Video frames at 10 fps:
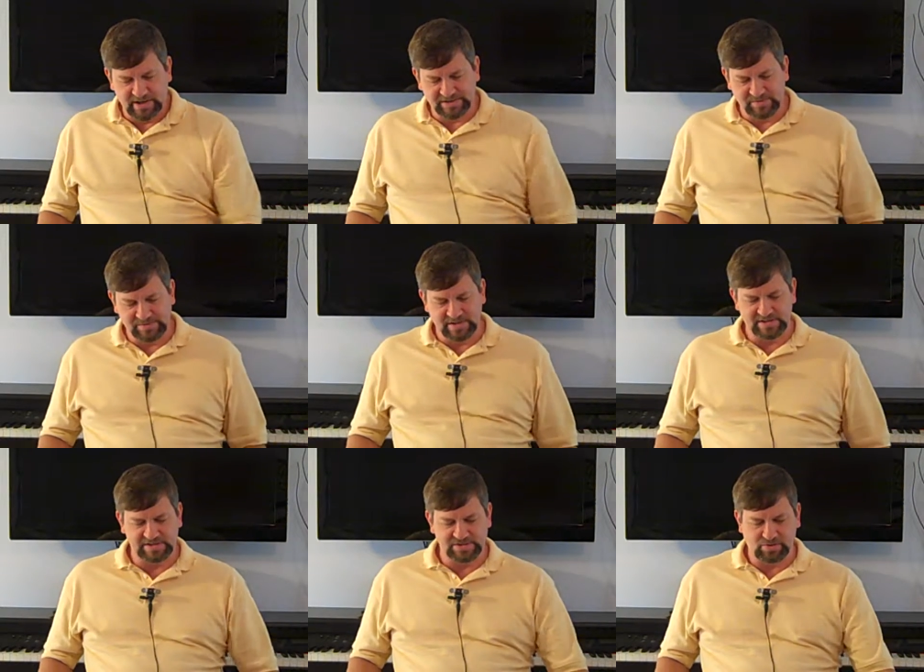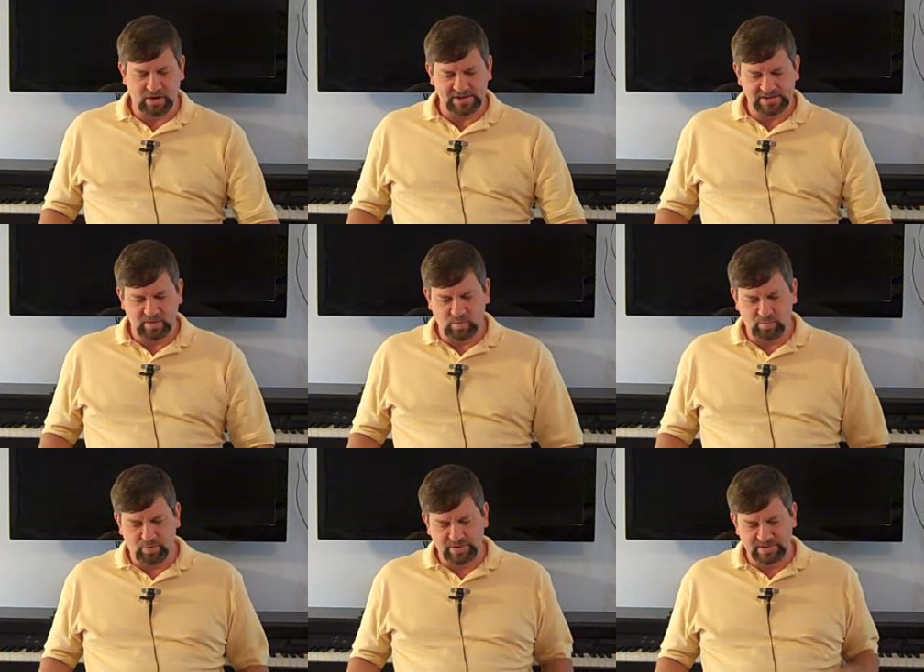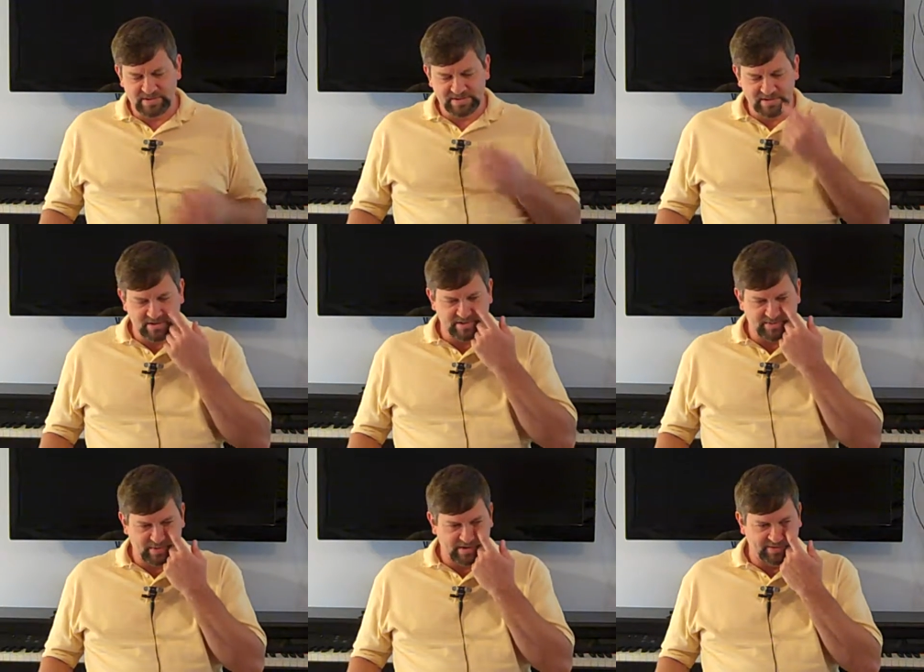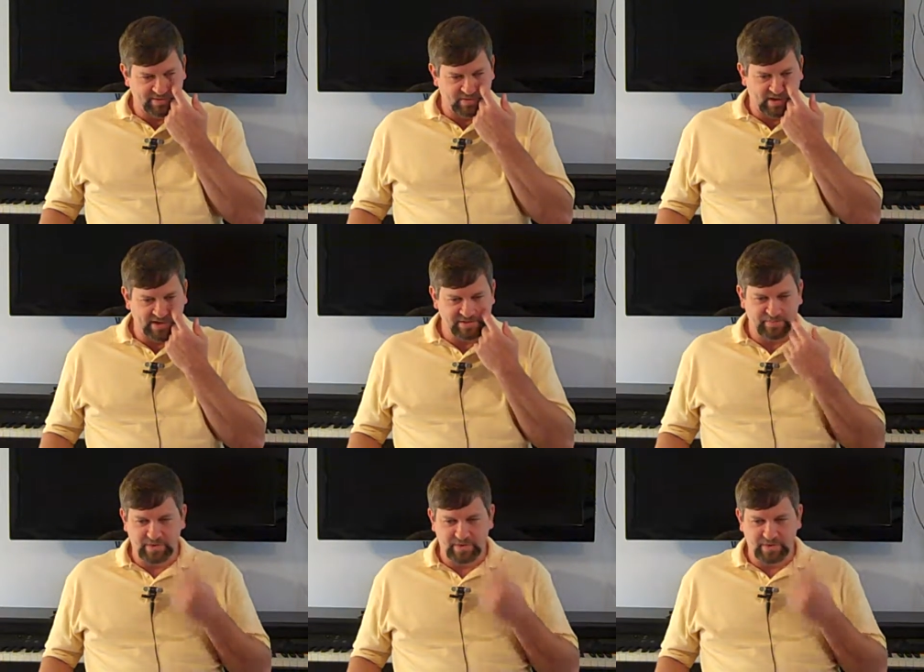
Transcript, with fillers: Now some say this is Christ, and at one point it does speak of Christ,